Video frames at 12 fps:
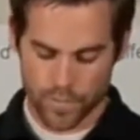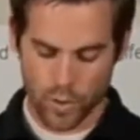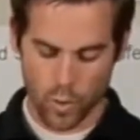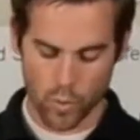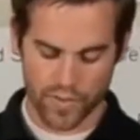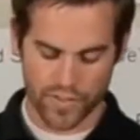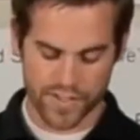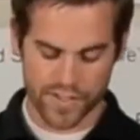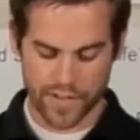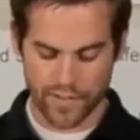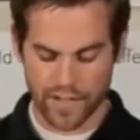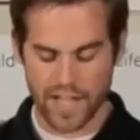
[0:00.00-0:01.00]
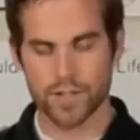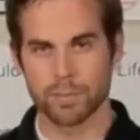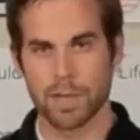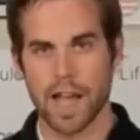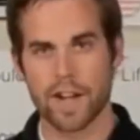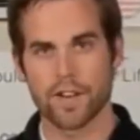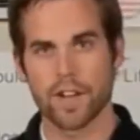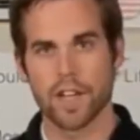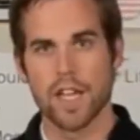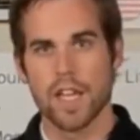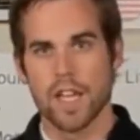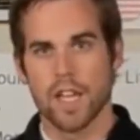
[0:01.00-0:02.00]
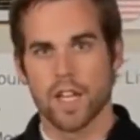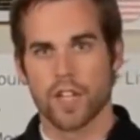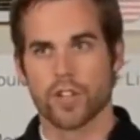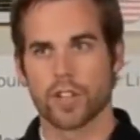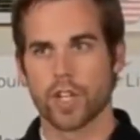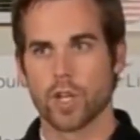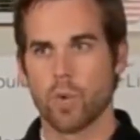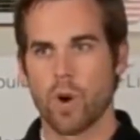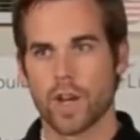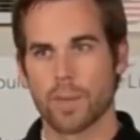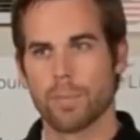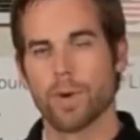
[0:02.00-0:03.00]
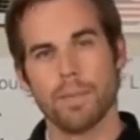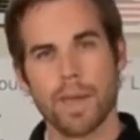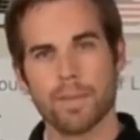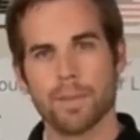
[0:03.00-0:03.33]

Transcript: With the 70-ounce bladder, you're going to want to put maybe